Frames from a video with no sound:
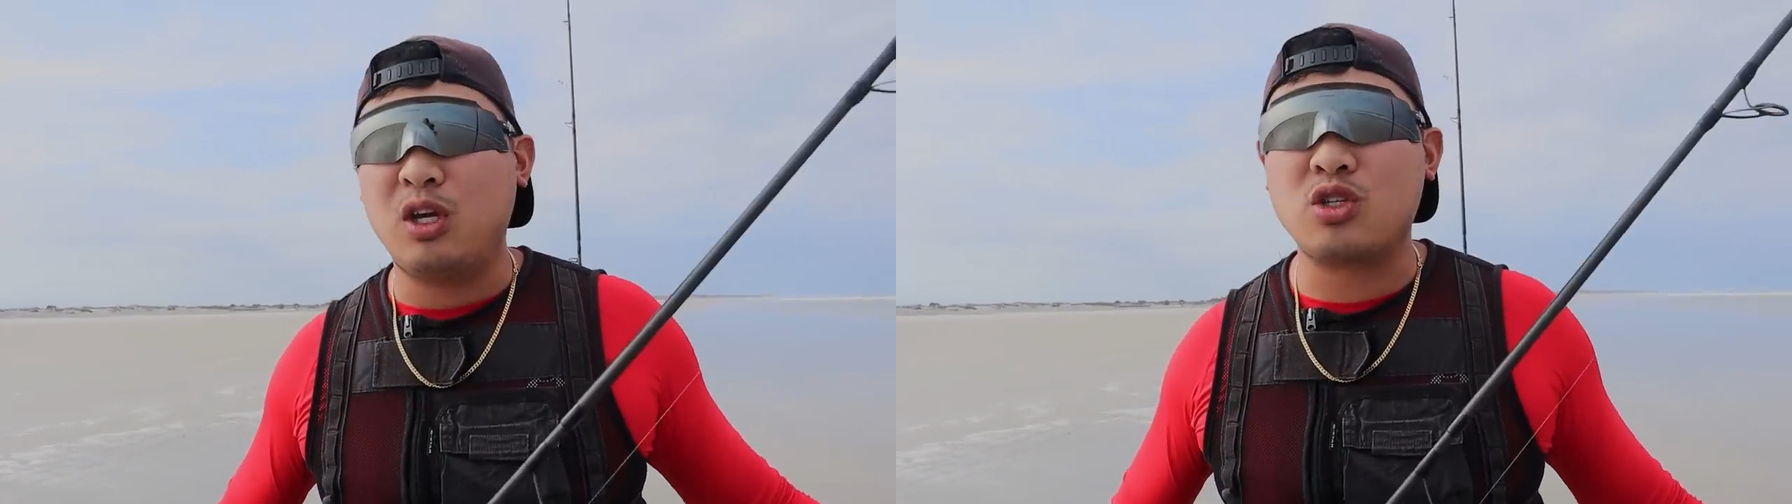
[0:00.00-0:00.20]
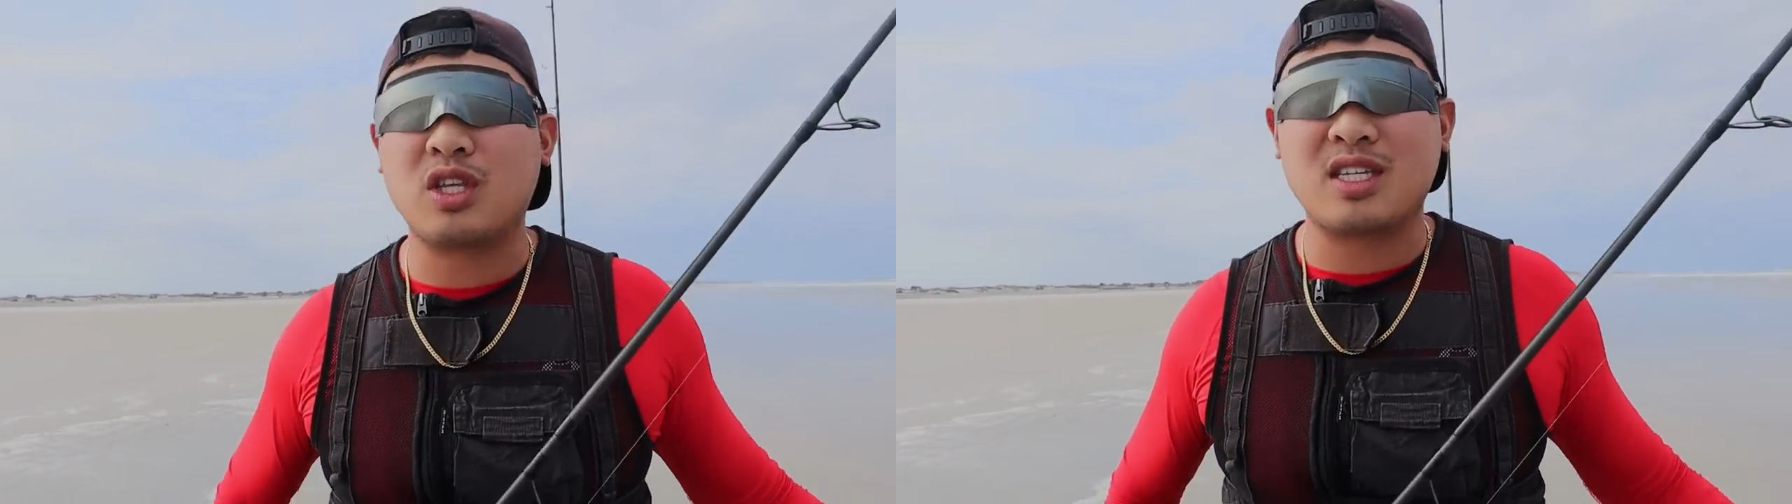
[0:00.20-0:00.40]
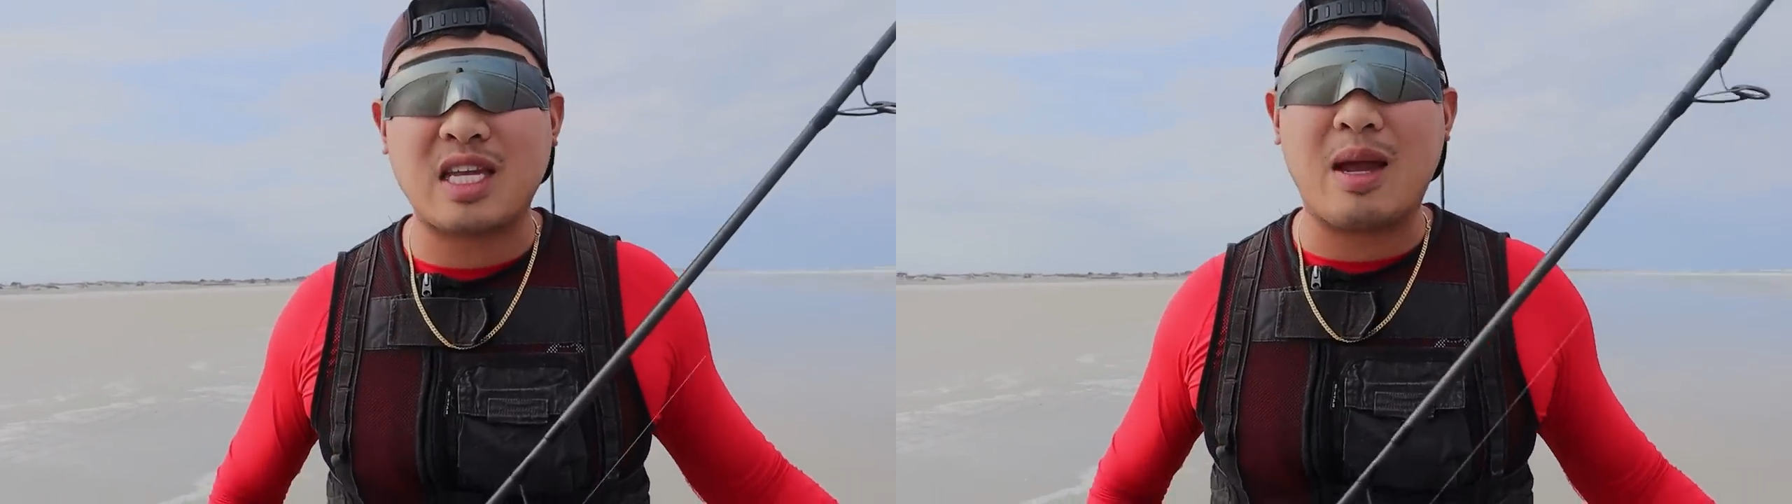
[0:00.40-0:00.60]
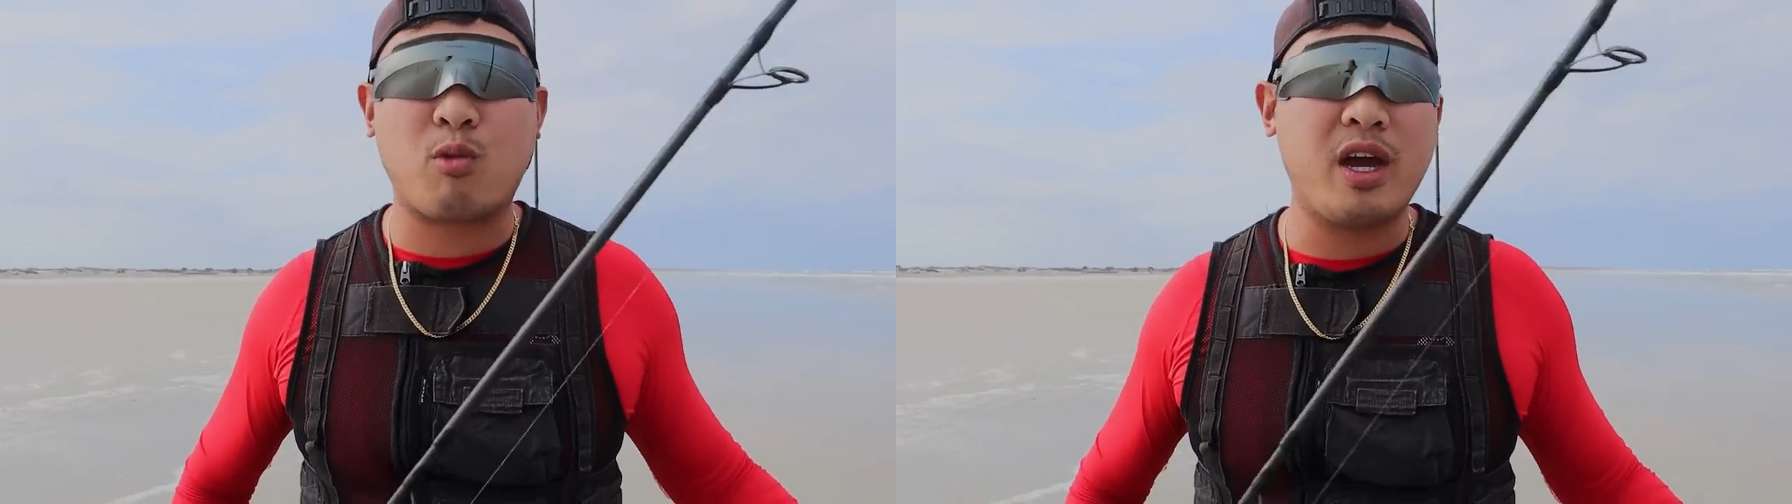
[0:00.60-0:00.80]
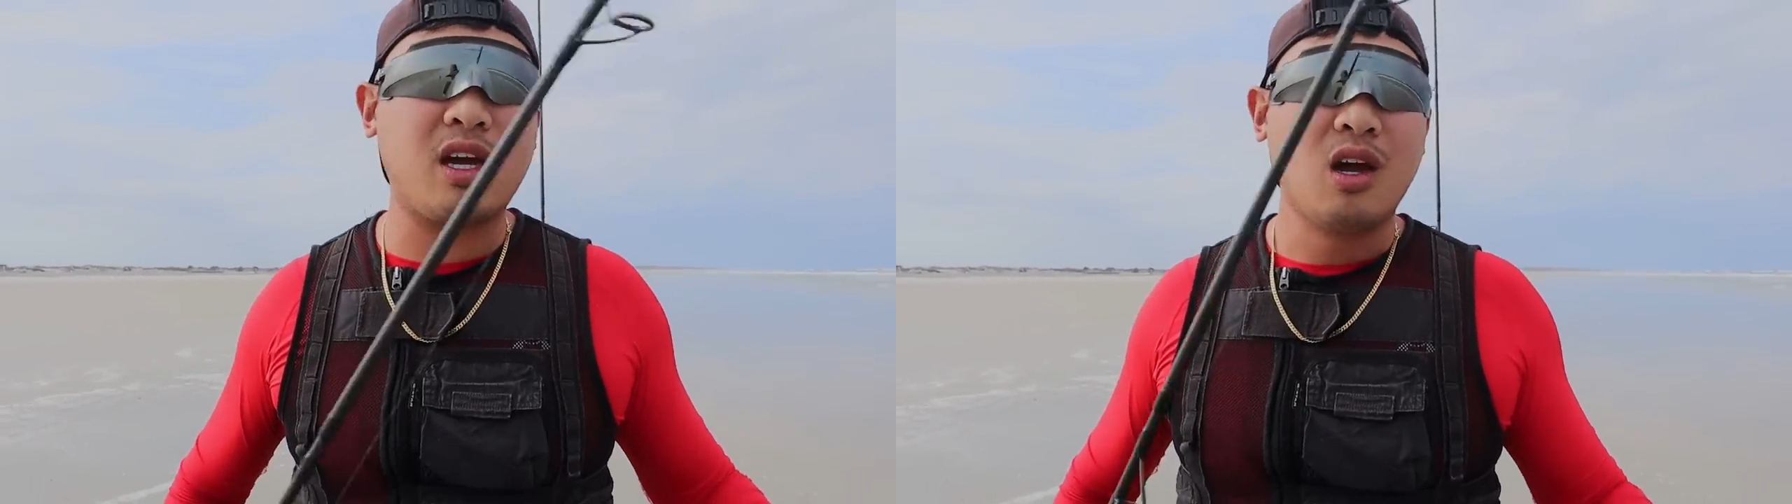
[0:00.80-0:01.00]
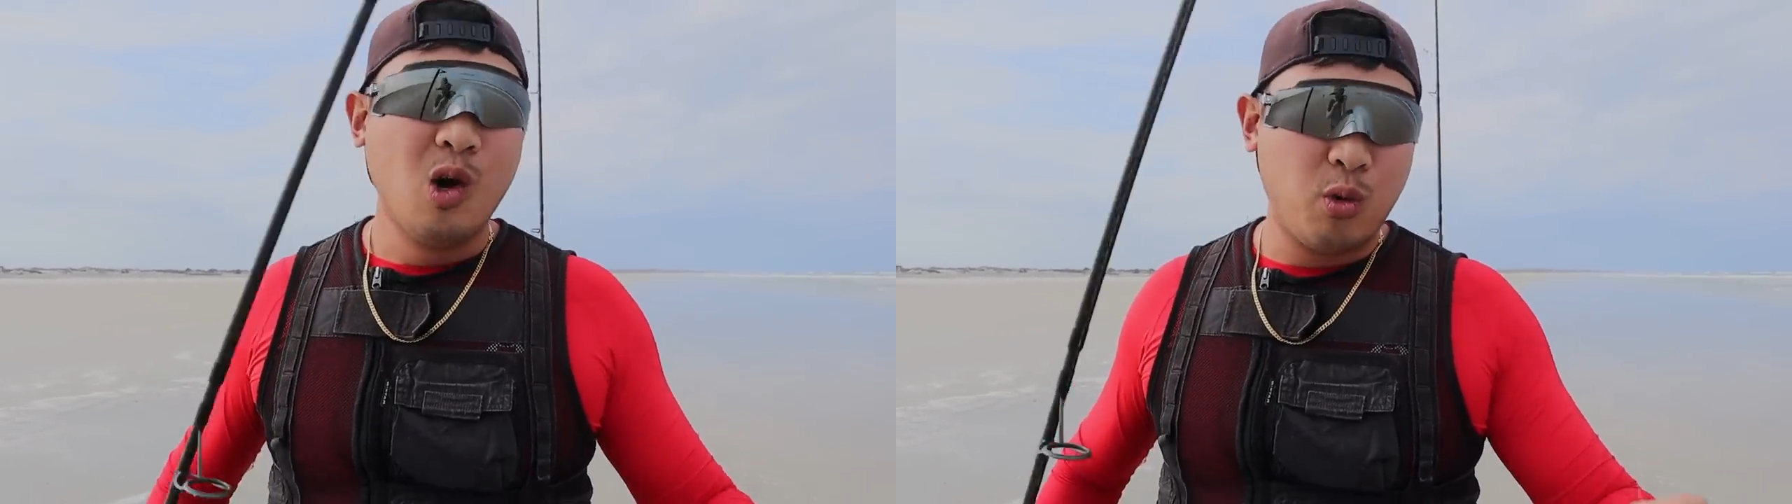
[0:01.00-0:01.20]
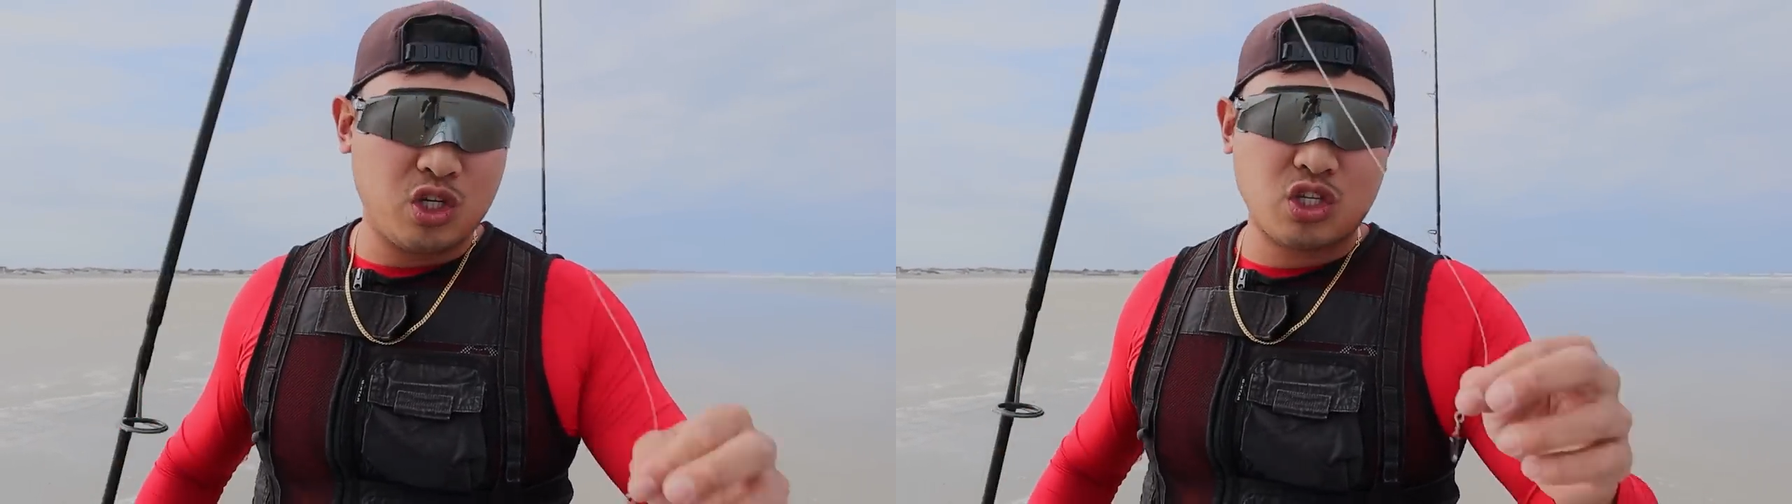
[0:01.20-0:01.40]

using the same rig, which